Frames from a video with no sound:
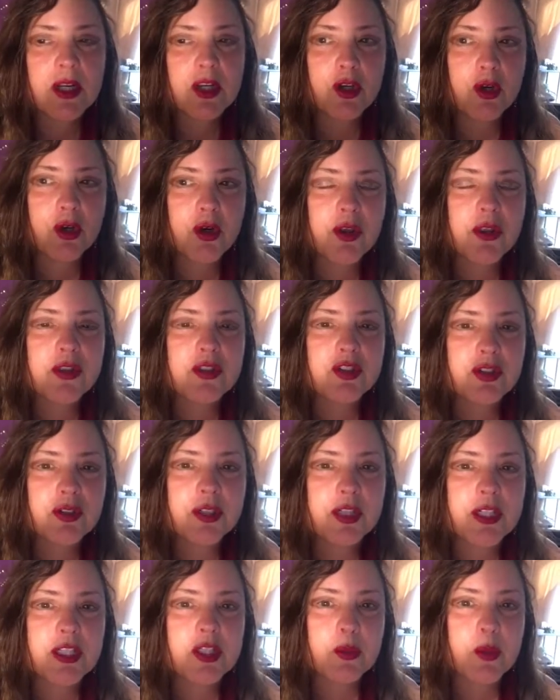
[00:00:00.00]
your earth
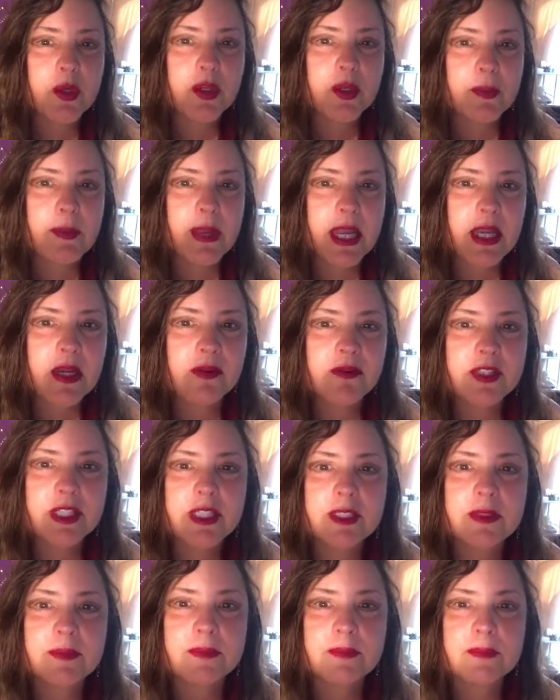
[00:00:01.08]
journey is what you make of it.